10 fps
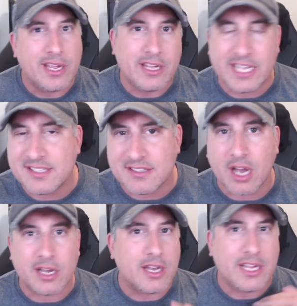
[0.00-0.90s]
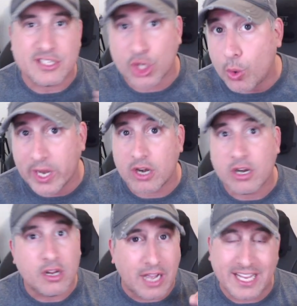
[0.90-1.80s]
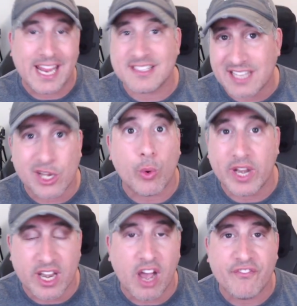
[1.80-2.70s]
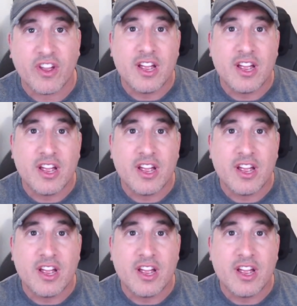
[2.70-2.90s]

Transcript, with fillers: He's done. He's a quitter. I can't say quit enough.